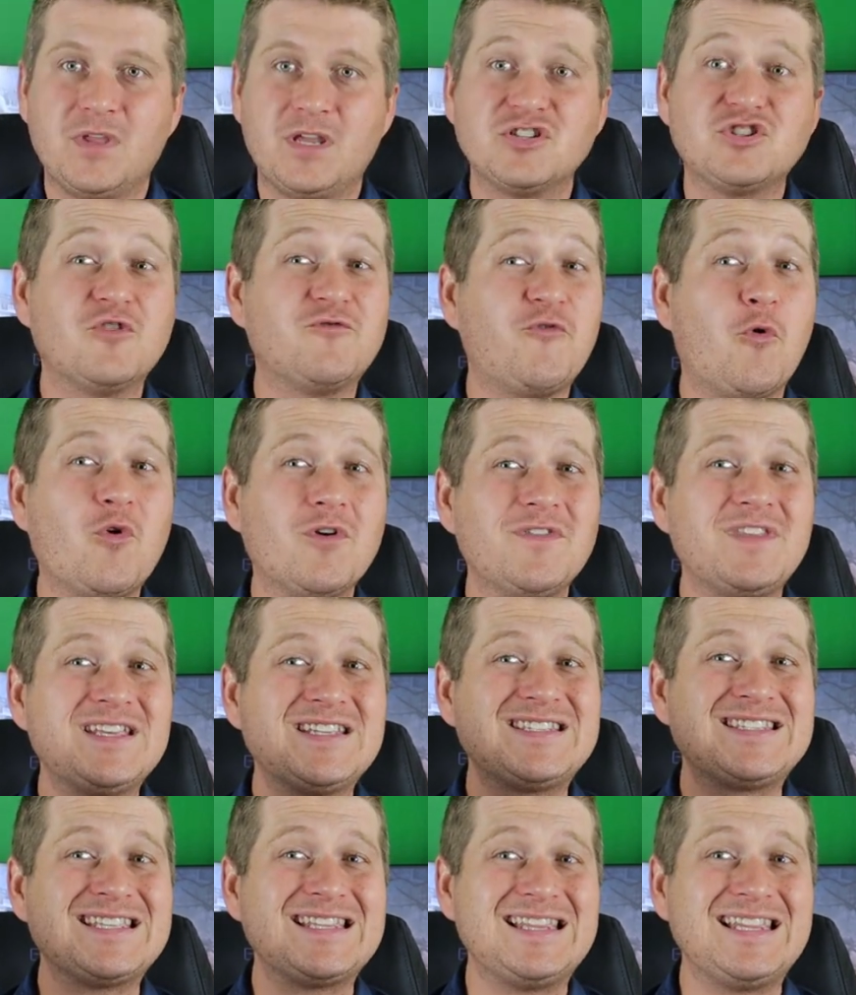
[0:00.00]
So for
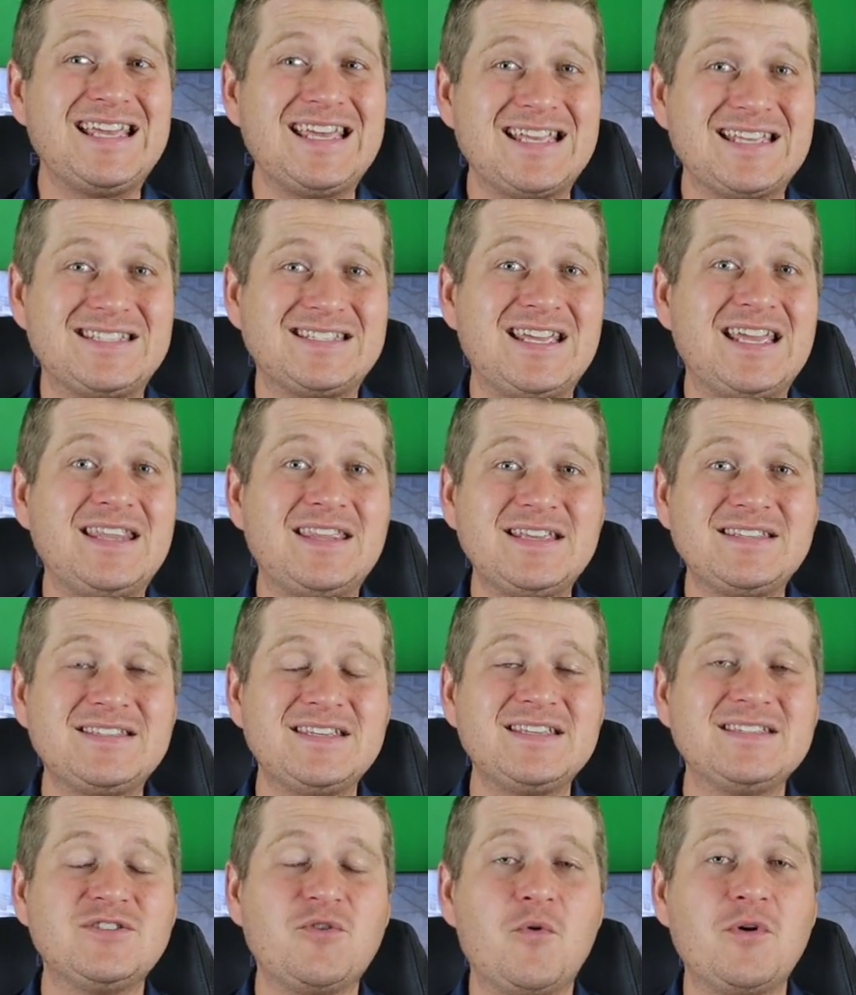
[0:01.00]
this list, this
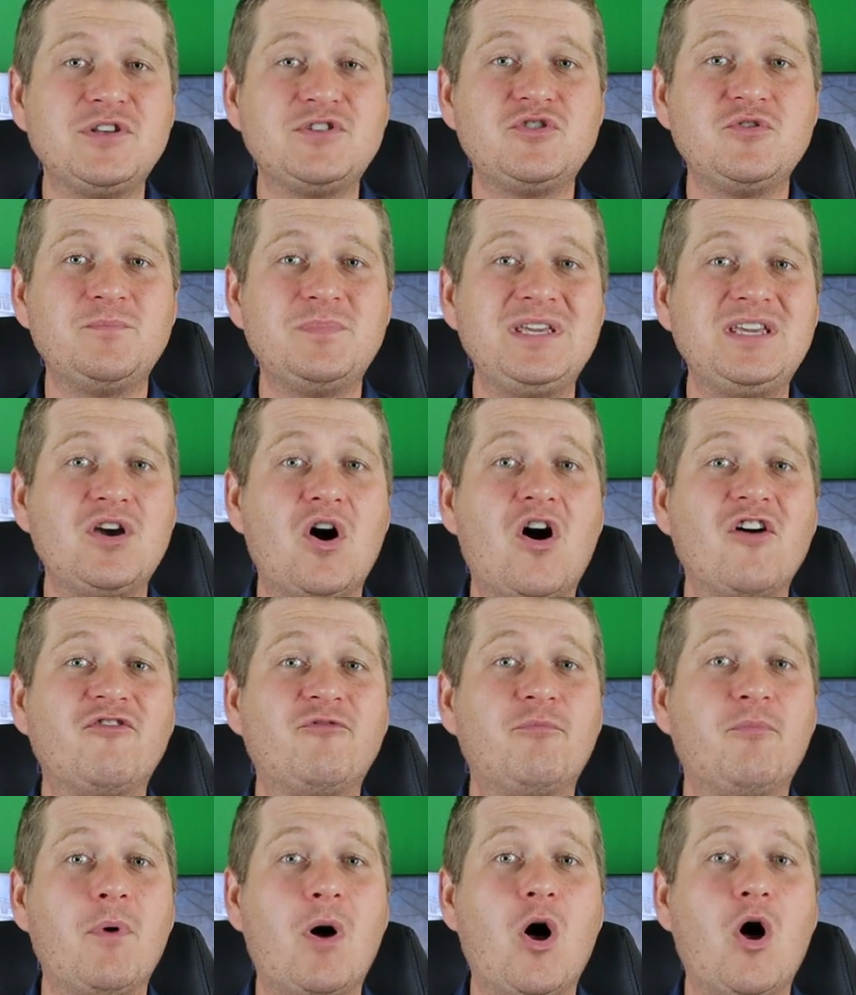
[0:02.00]
is going to be
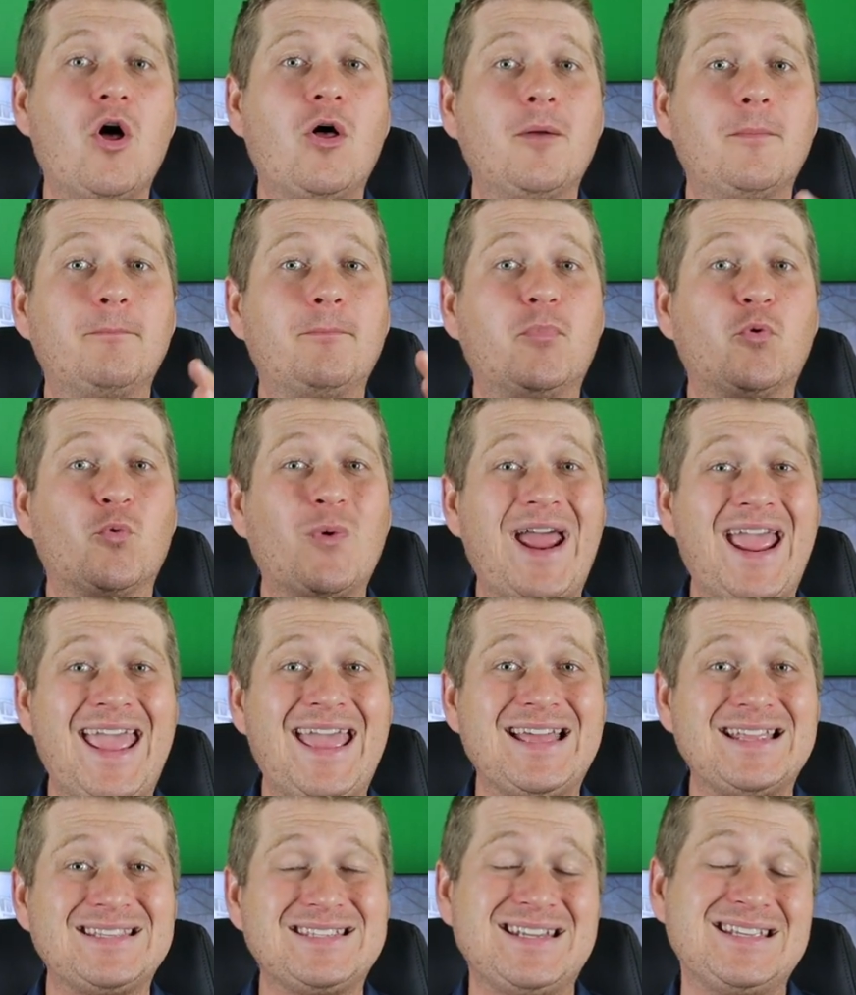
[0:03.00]
golf ball
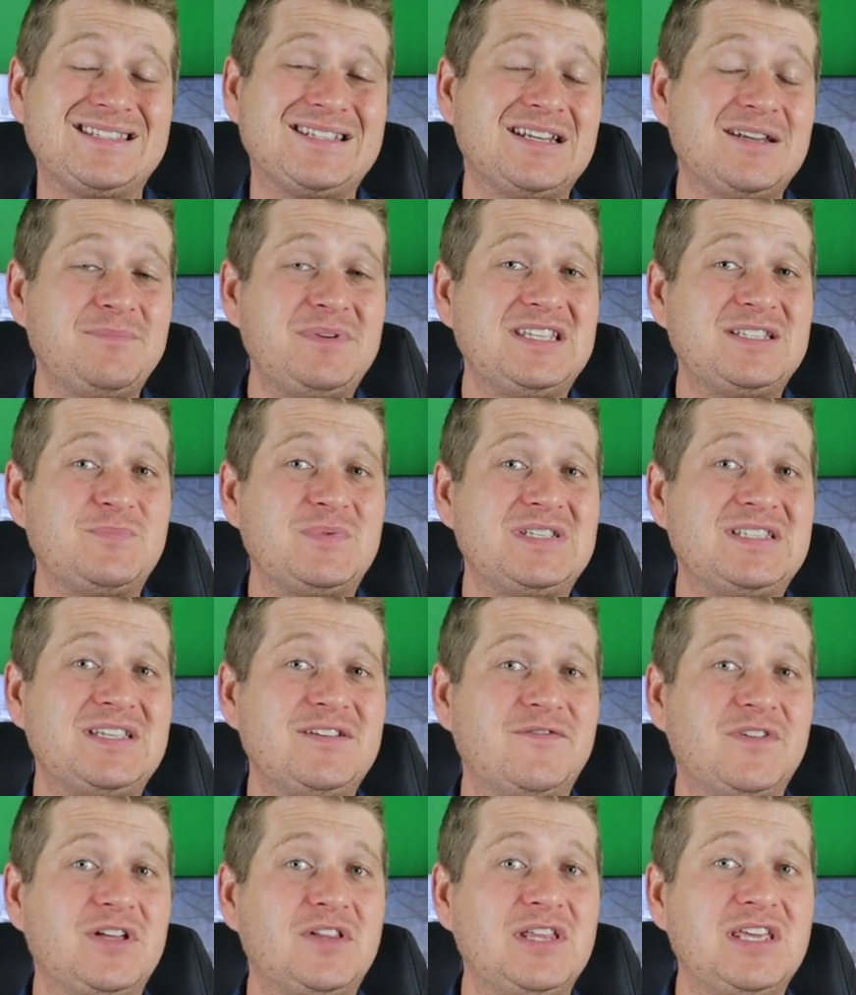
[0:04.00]
brands, and it's going to be
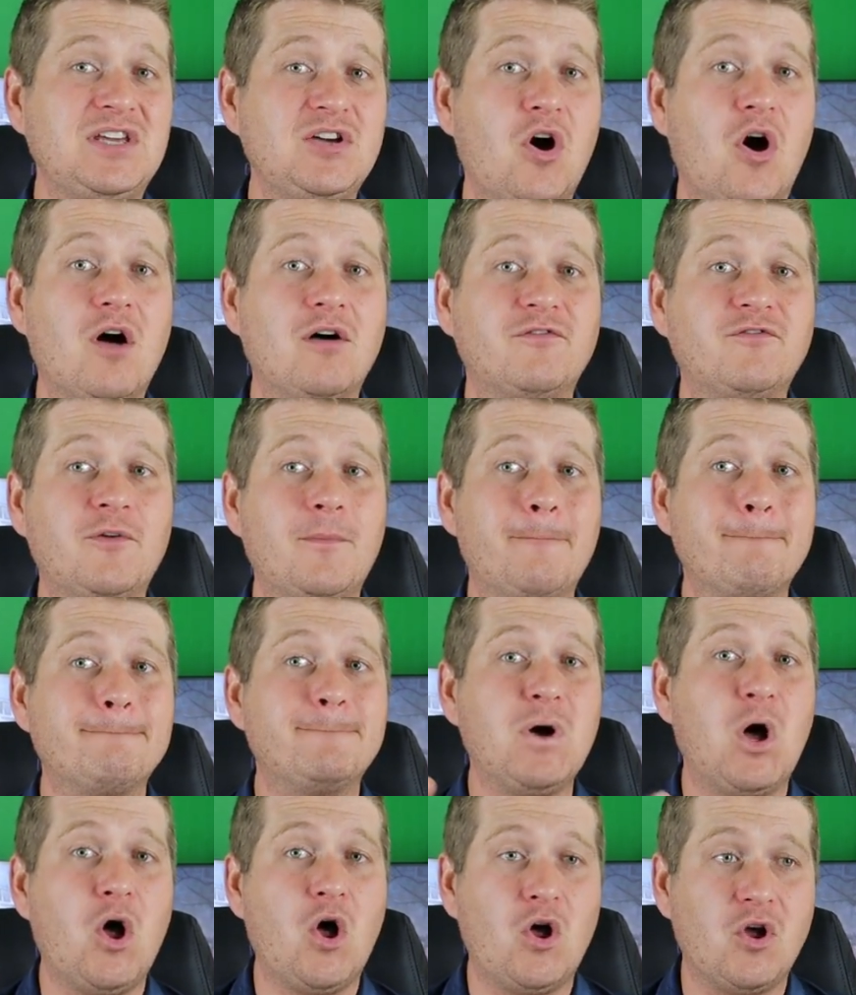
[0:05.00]
specifically golf
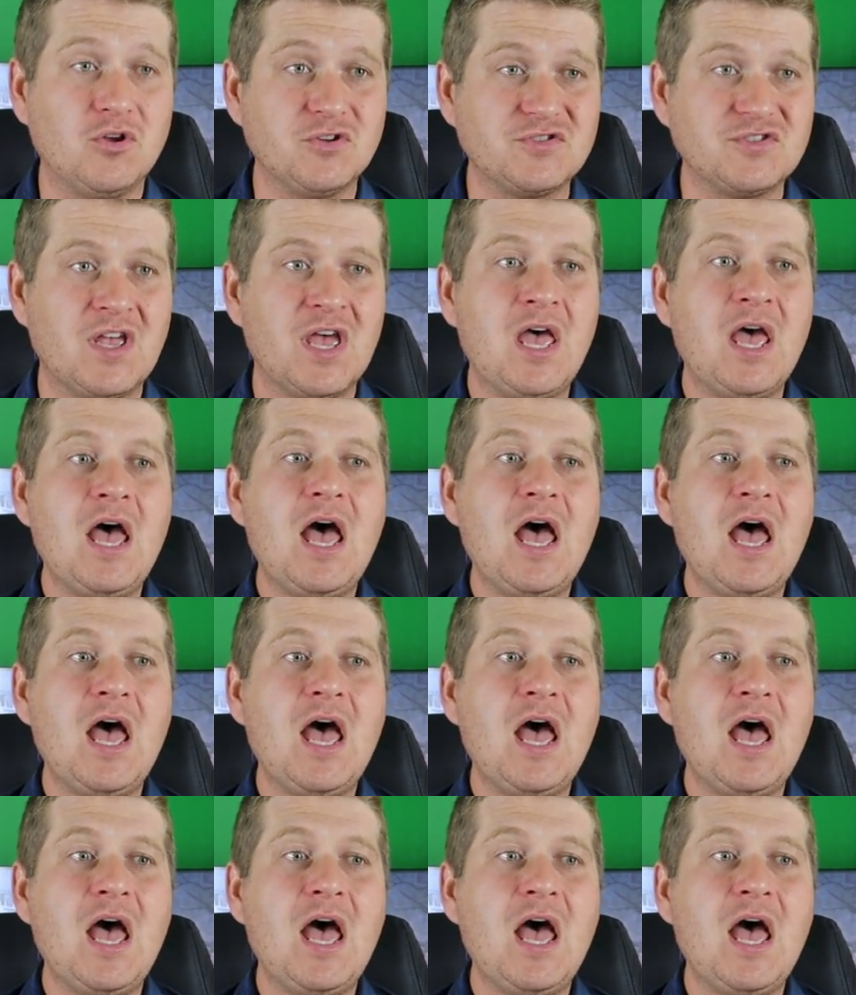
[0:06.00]
balls.